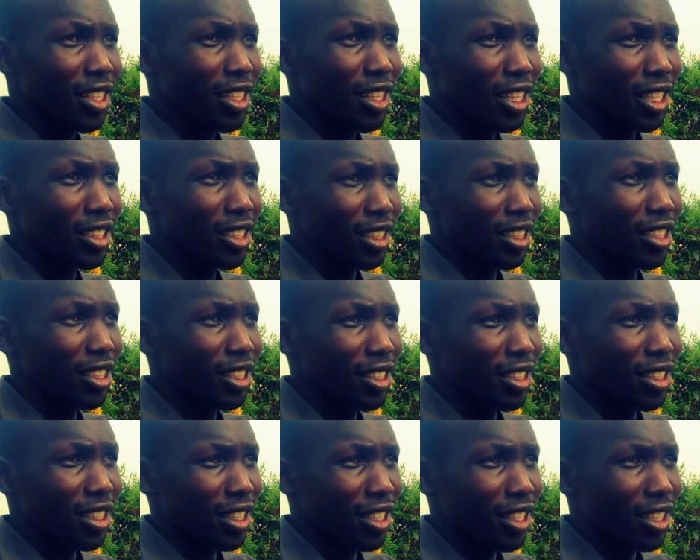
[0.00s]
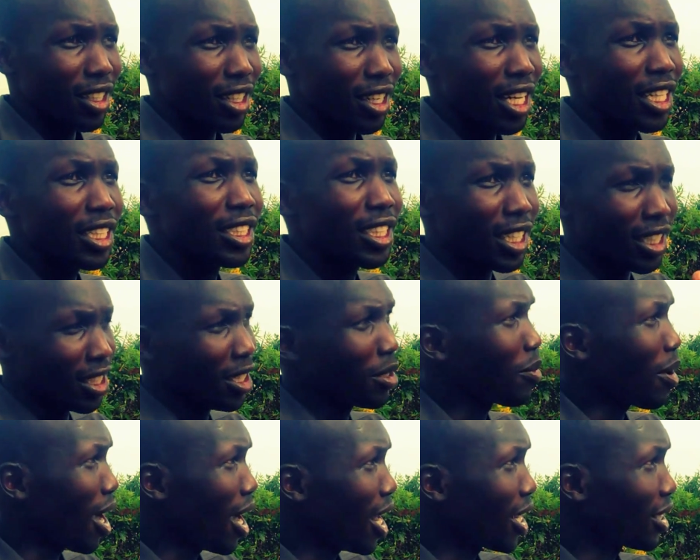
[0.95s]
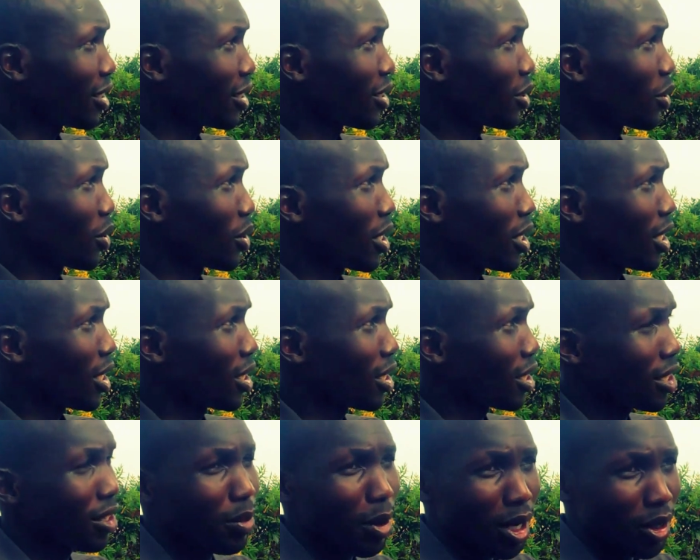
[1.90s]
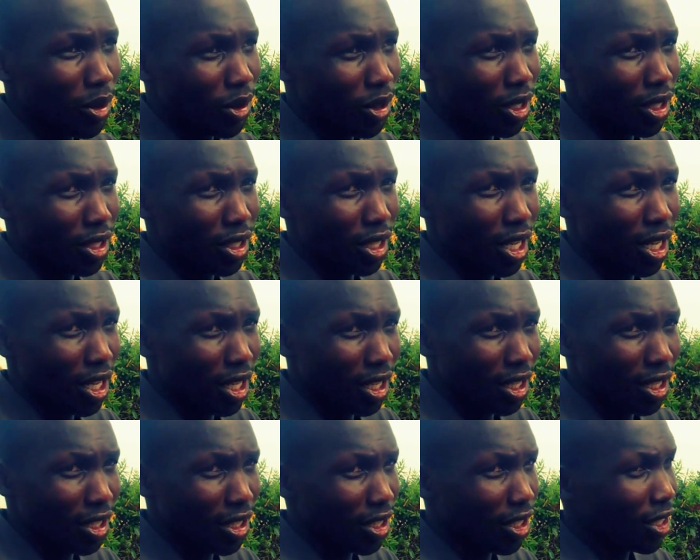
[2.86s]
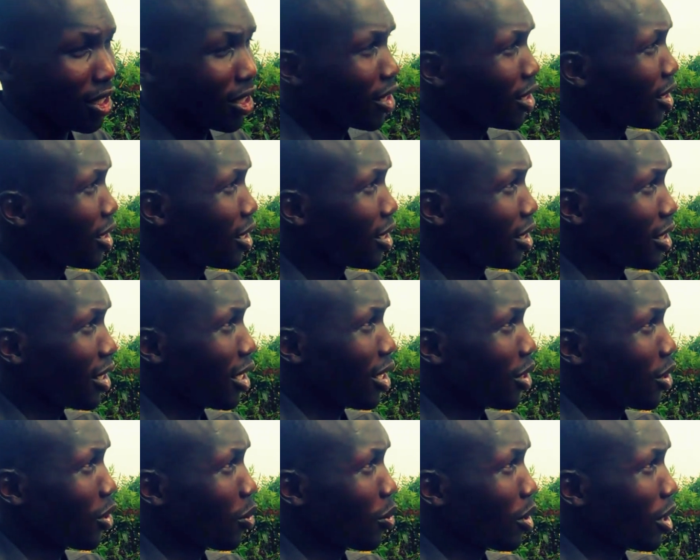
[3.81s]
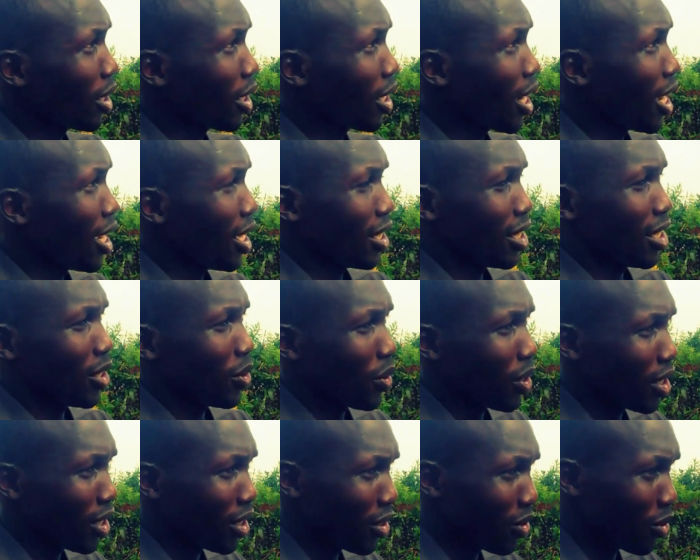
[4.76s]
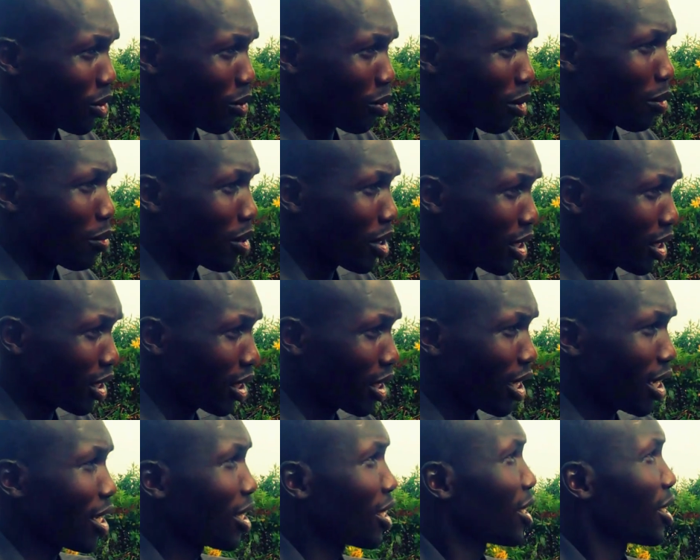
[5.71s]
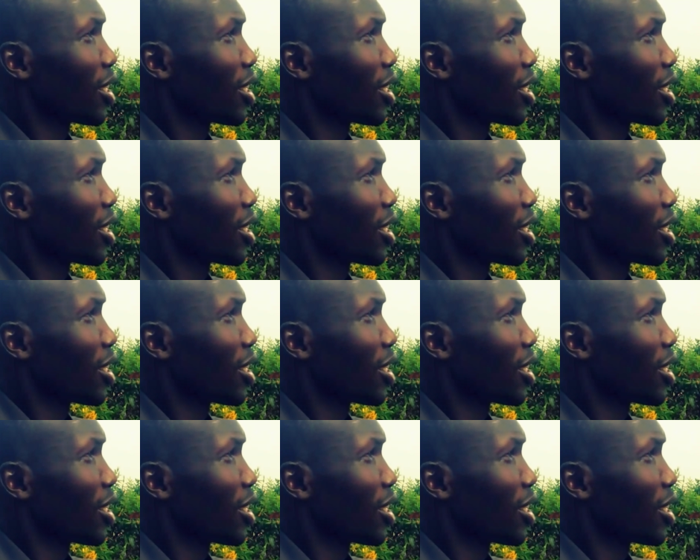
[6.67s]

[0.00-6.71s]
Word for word: that hatred in my heart to say yeah. that this person is uh, is an Ethiopian it's guy, this one is another guy.